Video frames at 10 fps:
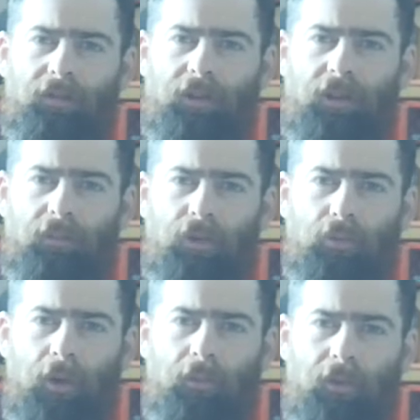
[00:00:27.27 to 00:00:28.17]
the deepest
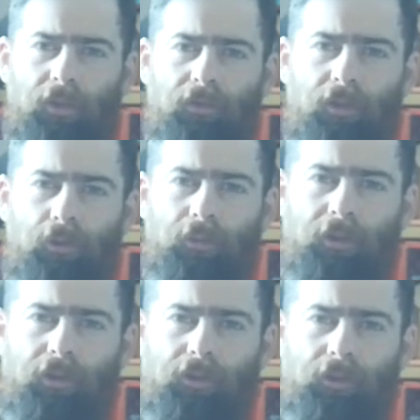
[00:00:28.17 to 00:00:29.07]
moments of
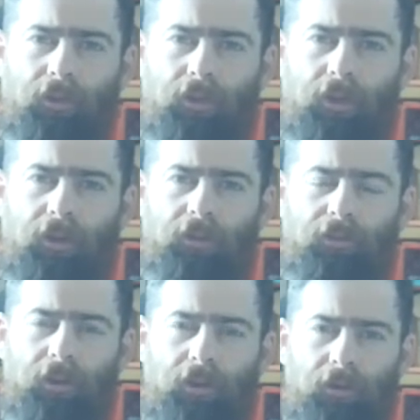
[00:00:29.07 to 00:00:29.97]
inspiration towards hitting
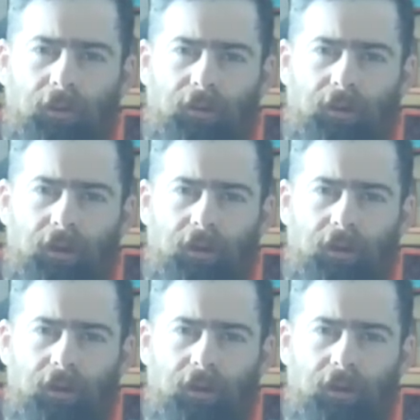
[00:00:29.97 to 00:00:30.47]
record.